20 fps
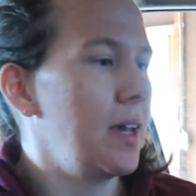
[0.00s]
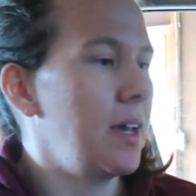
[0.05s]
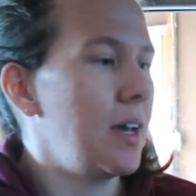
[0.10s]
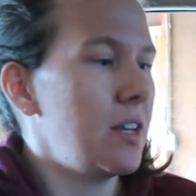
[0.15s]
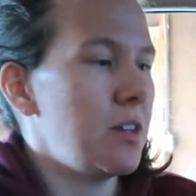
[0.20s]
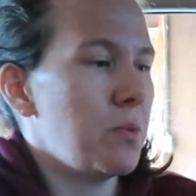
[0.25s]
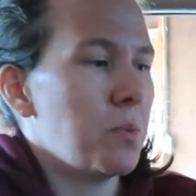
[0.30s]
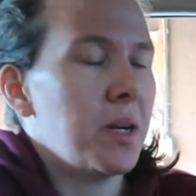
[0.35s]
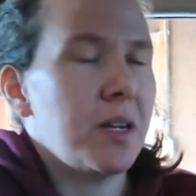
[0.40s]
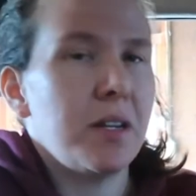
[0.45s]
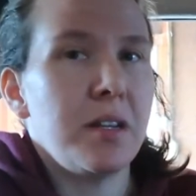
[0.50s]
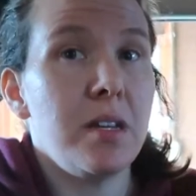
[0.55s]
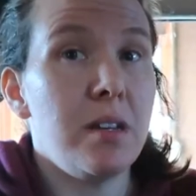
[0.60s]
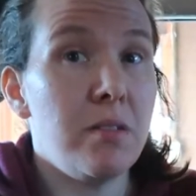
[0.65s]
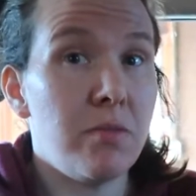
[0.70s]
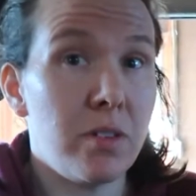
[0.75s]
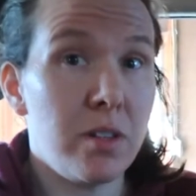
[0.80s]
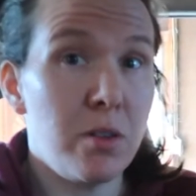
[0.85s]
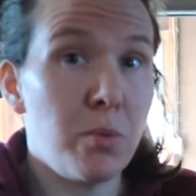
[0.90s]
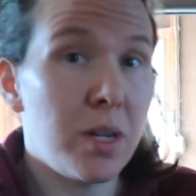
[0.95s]
And you want
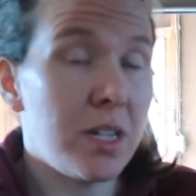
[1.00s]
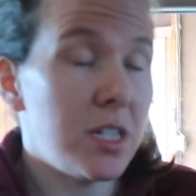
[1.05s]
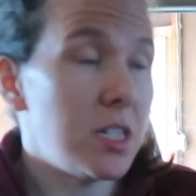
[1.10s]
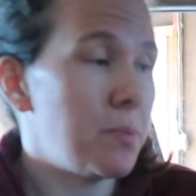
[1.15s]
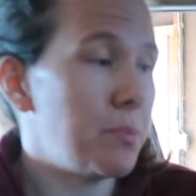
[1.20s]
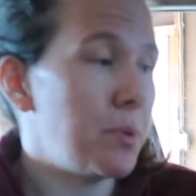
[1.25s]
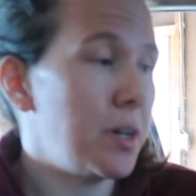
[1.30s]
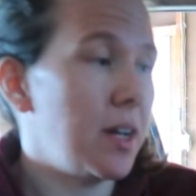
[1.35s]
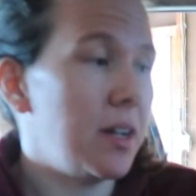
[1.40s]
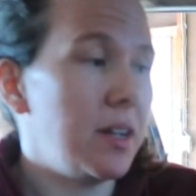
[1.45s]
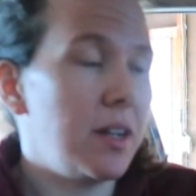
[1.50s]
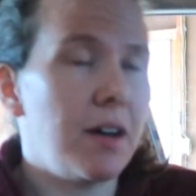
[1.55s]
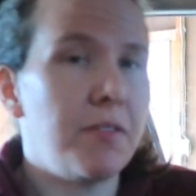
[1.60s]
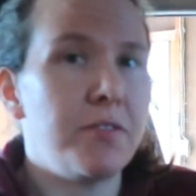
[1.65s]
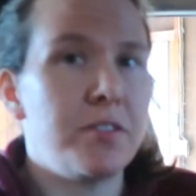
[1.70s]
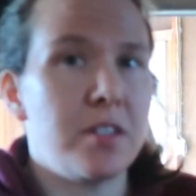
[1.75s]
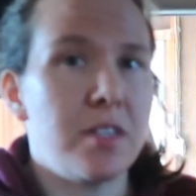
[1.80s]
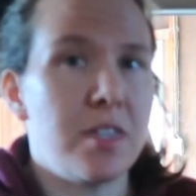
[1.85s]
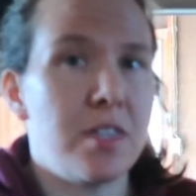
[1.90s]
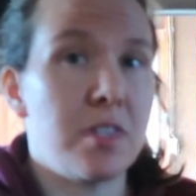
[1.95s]
to spray enough
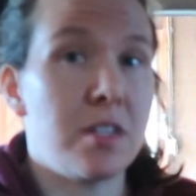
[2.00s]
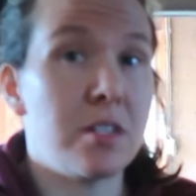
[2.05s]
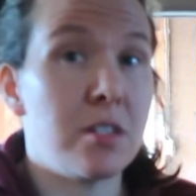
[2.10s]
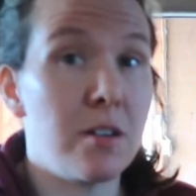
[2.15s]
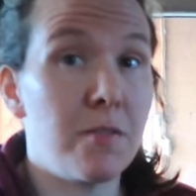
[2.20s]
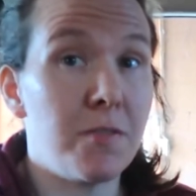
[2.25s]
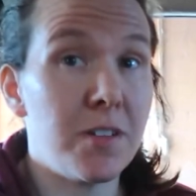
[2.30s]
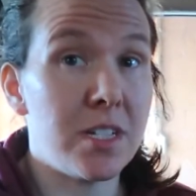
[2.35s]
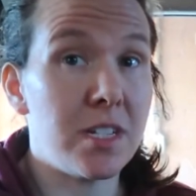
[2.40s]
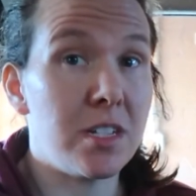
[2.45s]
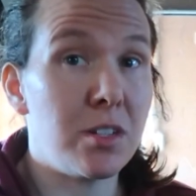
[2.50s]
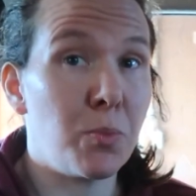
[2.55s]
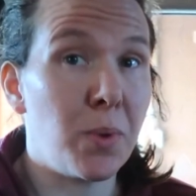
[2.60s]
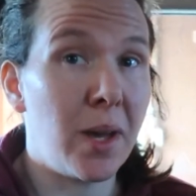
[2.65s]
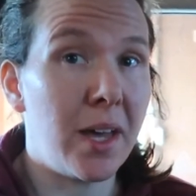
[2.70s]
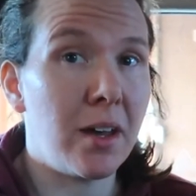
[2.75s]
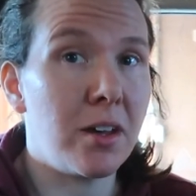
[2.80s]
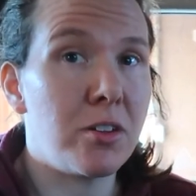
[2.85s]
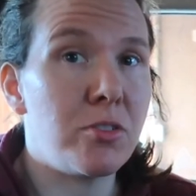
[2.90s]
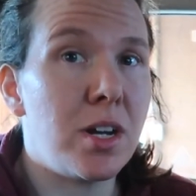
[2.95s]
so that the surface is
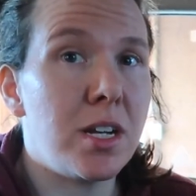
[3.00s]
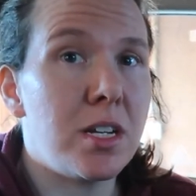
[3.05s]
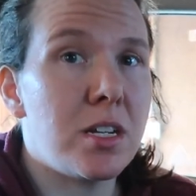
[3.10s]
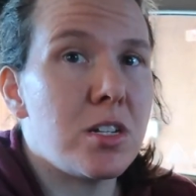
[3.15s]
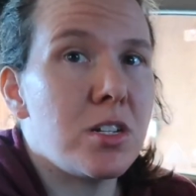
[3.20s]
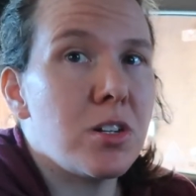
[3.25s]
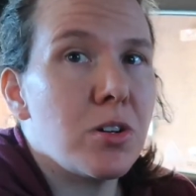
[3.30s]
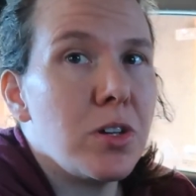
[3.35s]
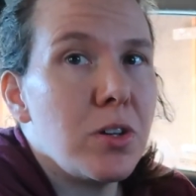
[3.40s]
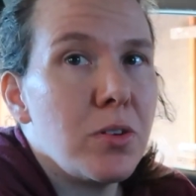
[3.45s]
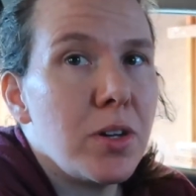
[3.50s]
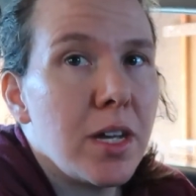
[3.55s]
wet. I'll try to show you